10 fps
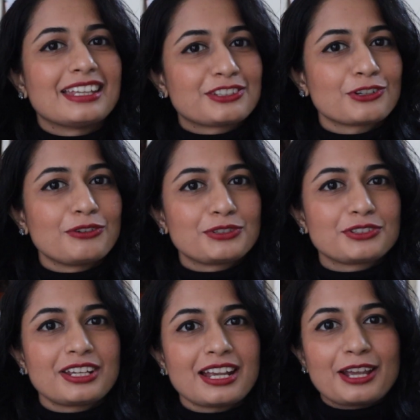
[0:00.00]
Now That's all for
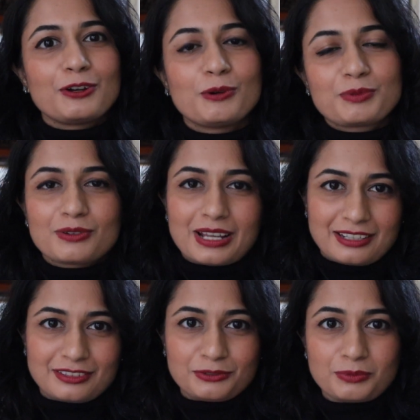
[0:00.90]
today. I hope you
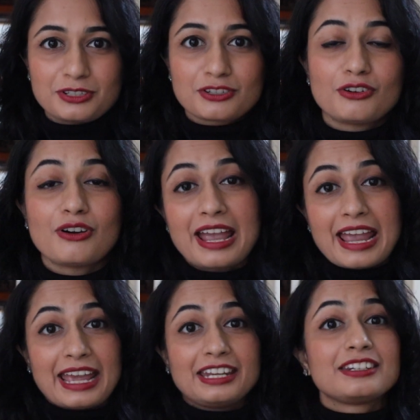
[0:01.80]
liked this video
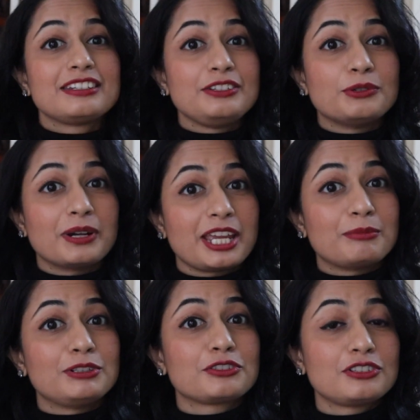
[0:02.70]
and you were
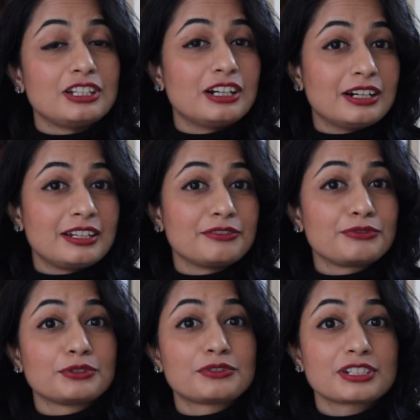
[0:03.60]
able to learn a
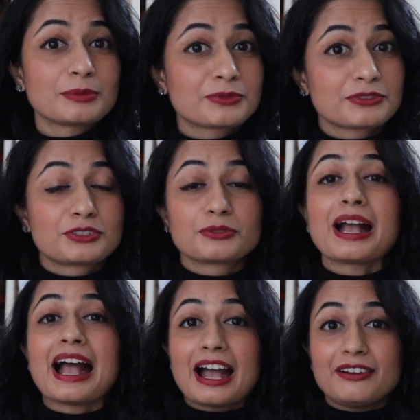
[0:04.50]
few tips to
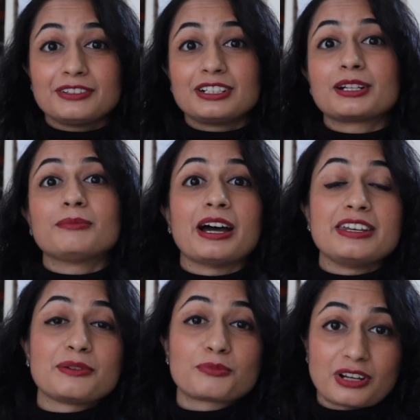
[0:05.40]
have a
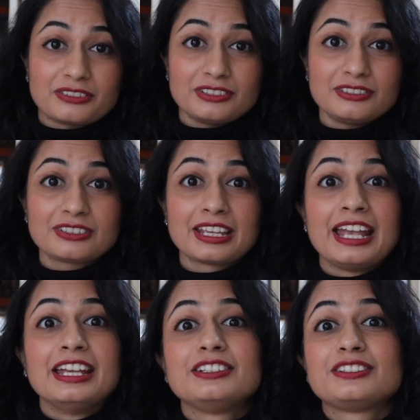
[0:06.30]
commanding presence.
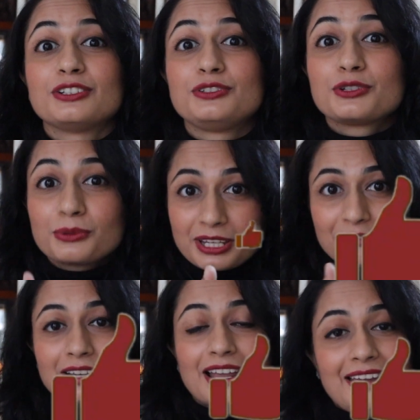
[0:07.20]
So do
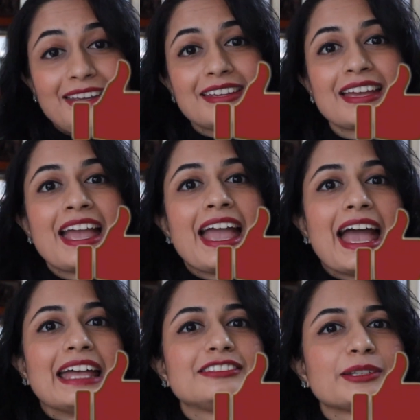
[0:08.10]
give a like
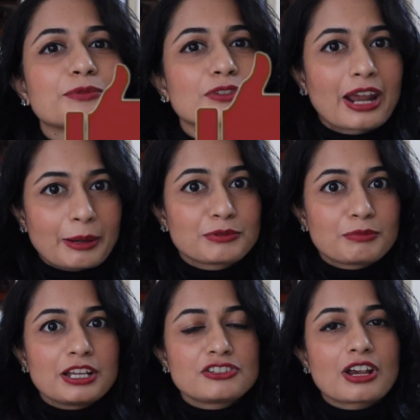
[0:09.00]
and subscribe to
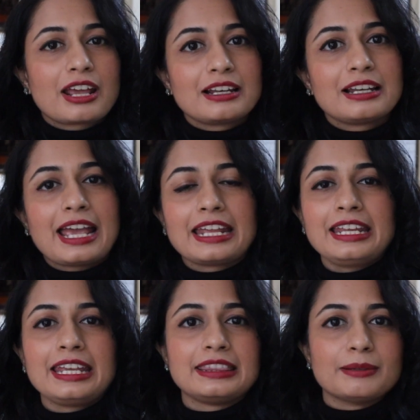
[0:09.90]
my channel and
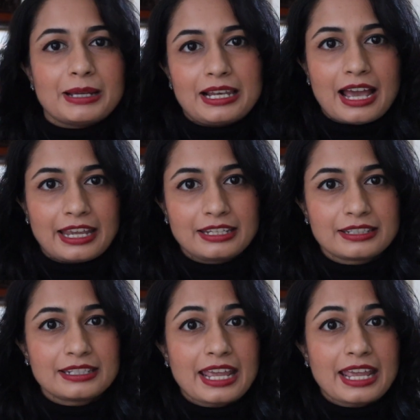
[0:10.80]
hit the bell icon.